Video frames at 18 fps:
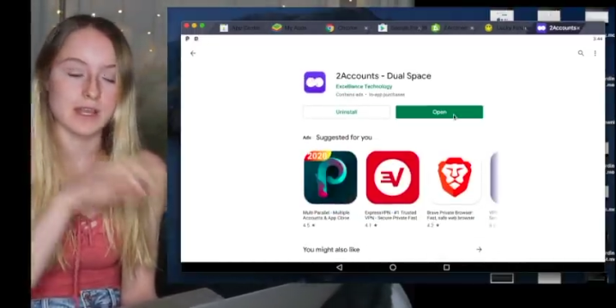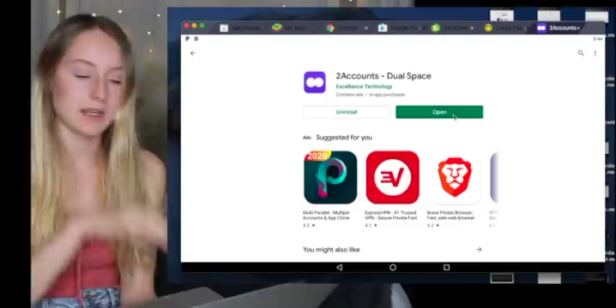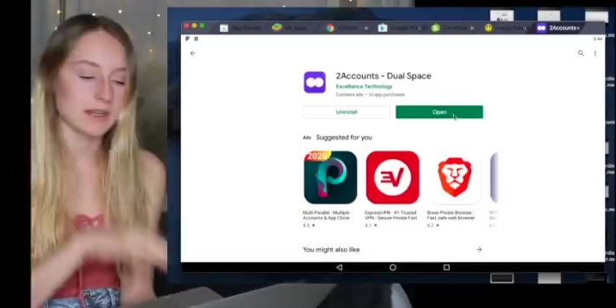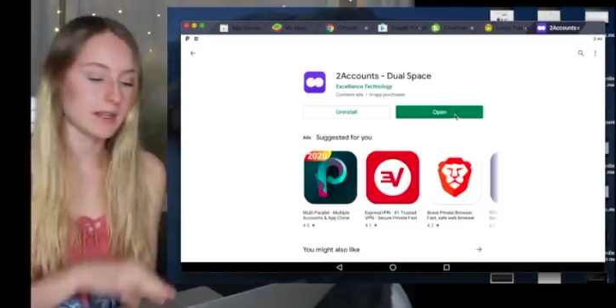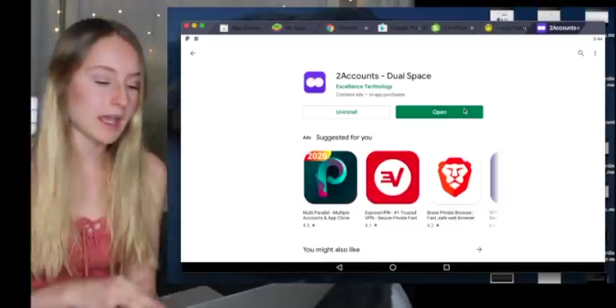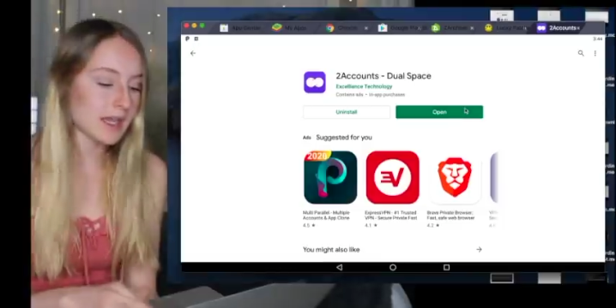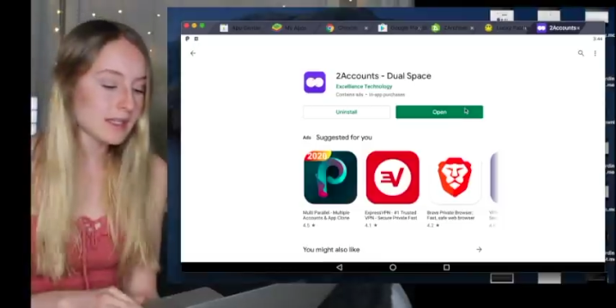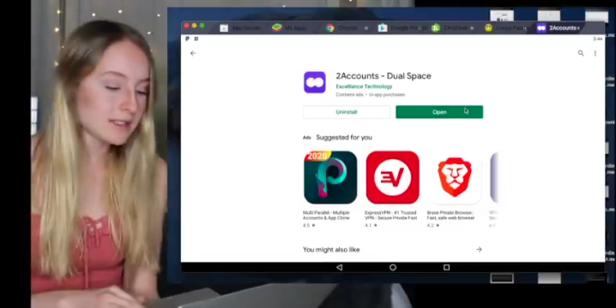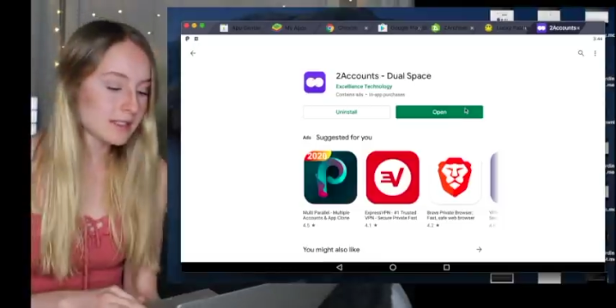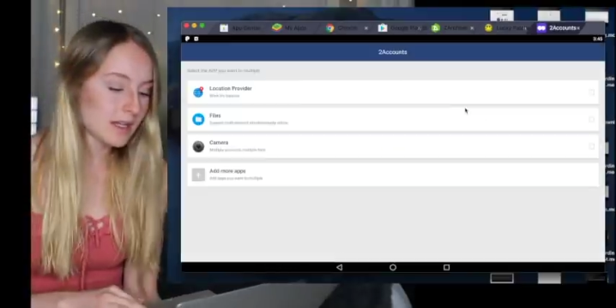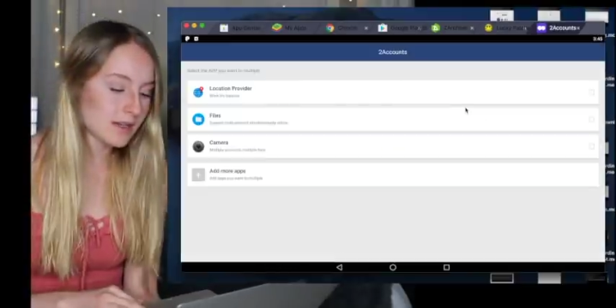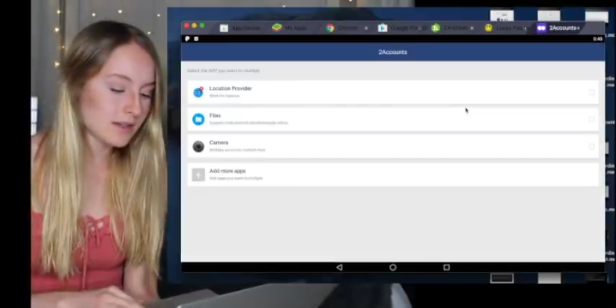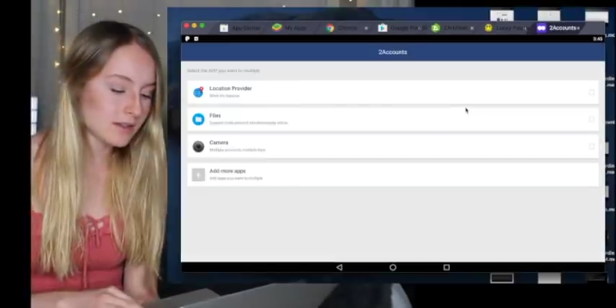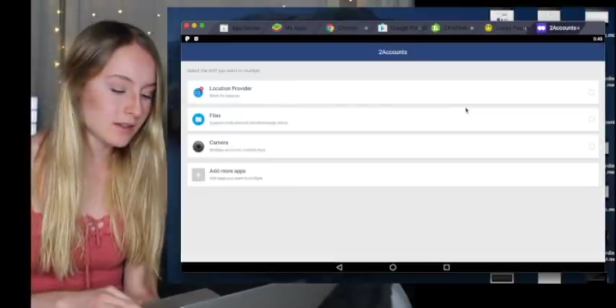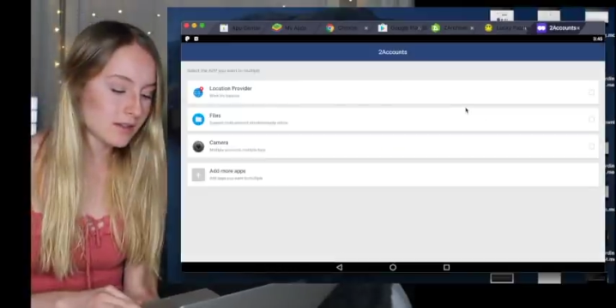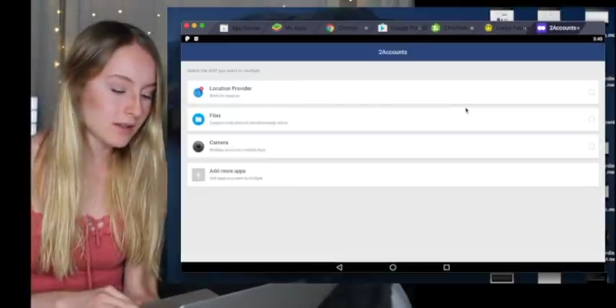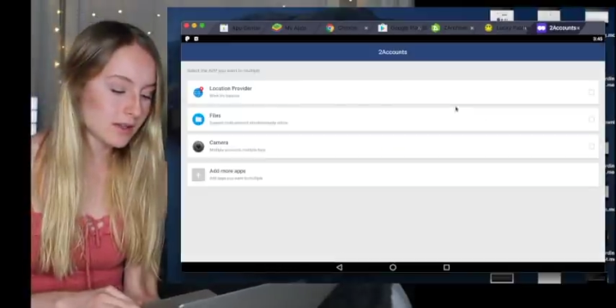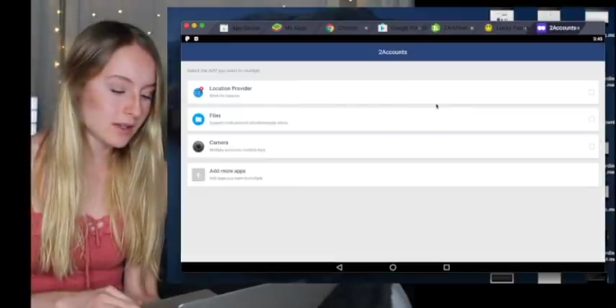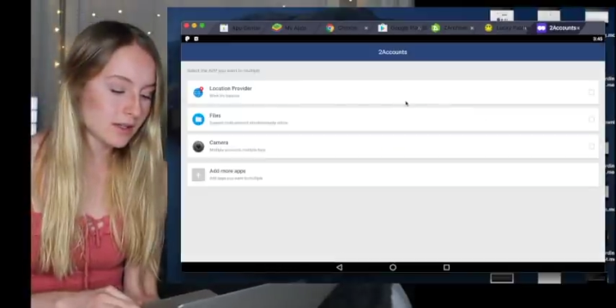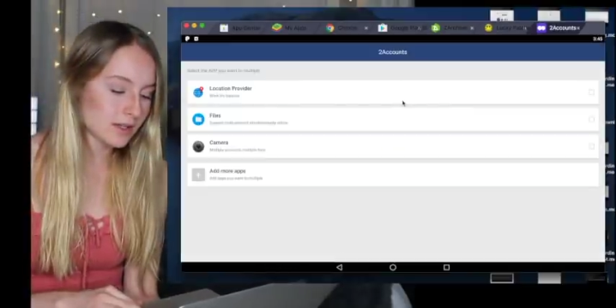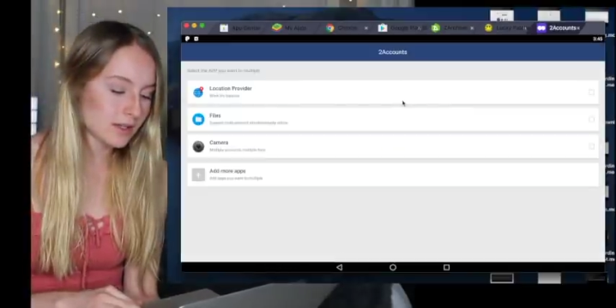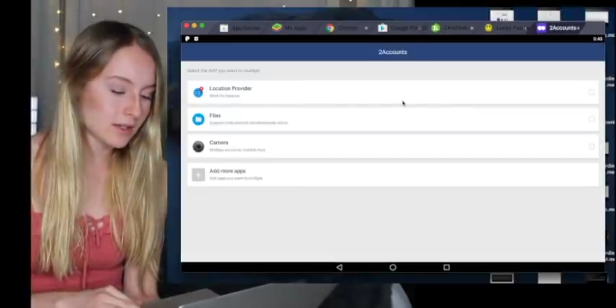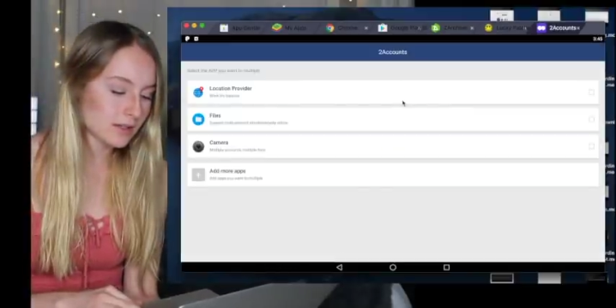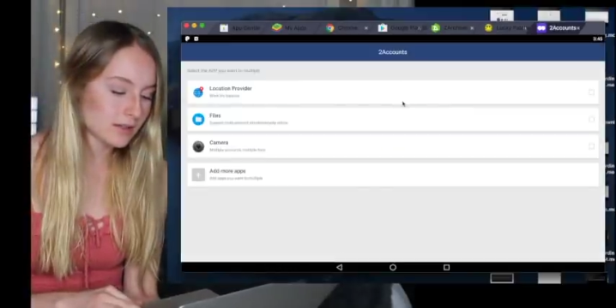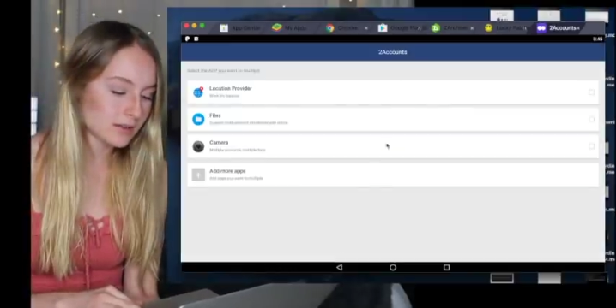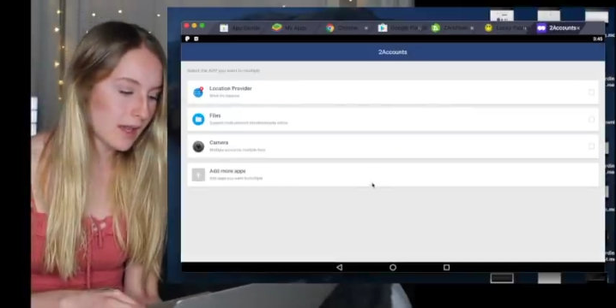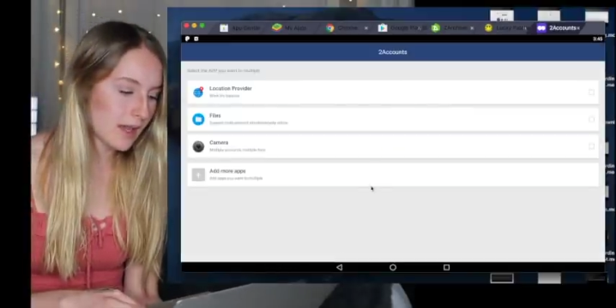and that's
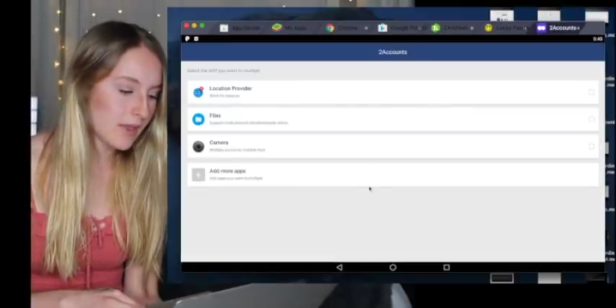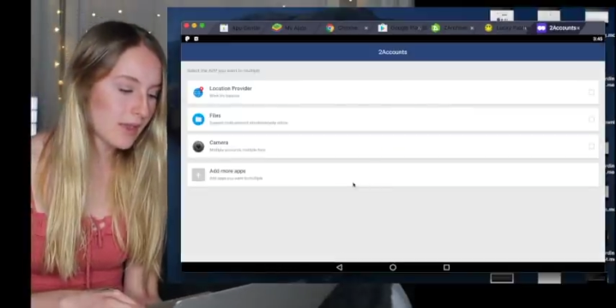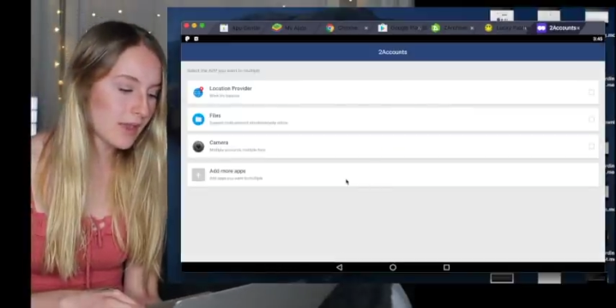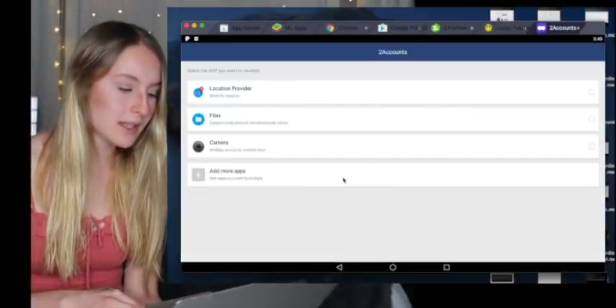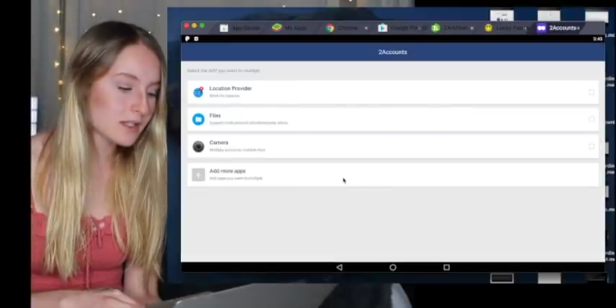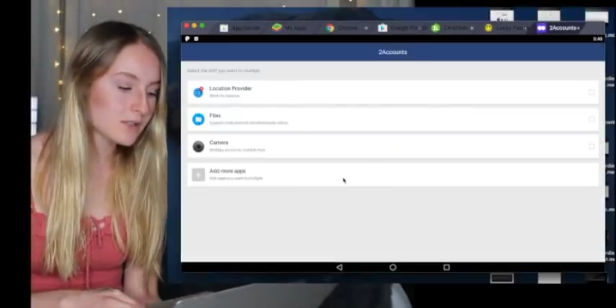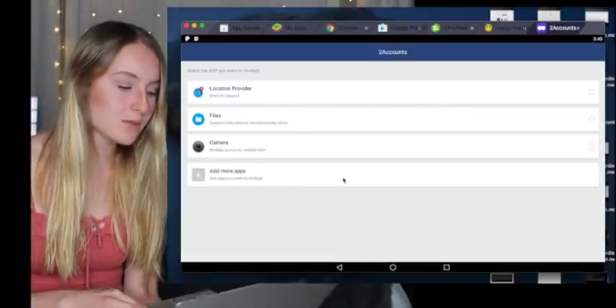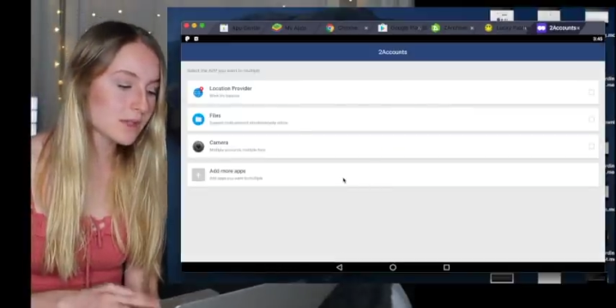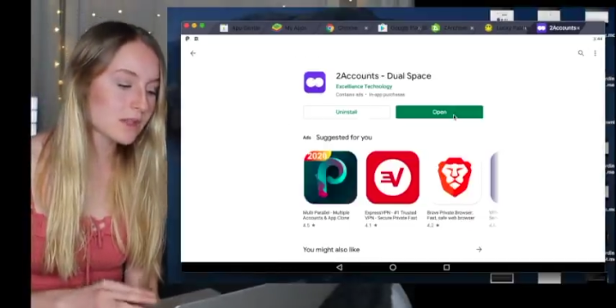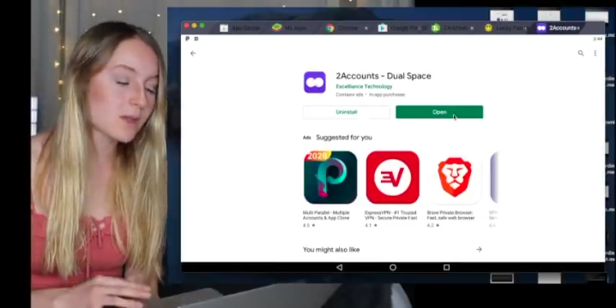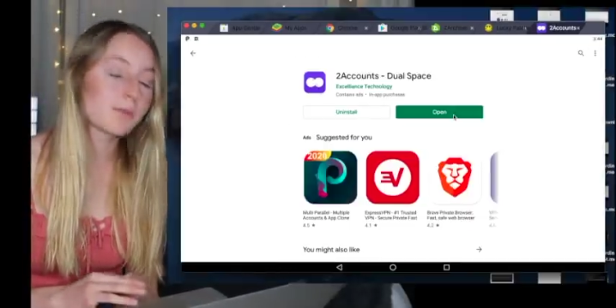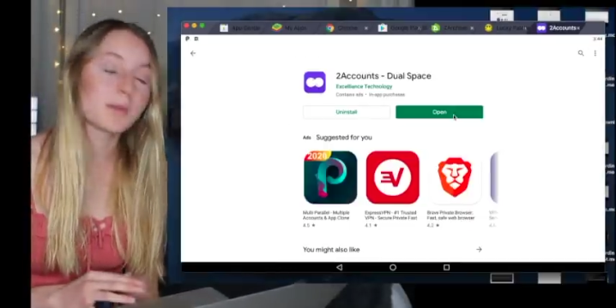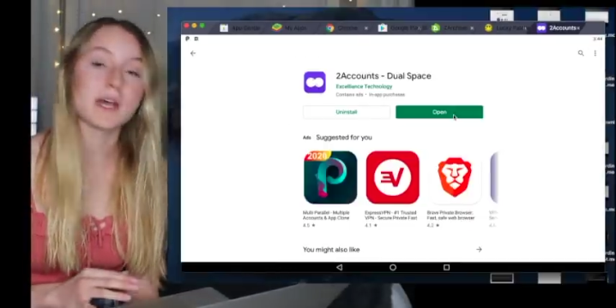with the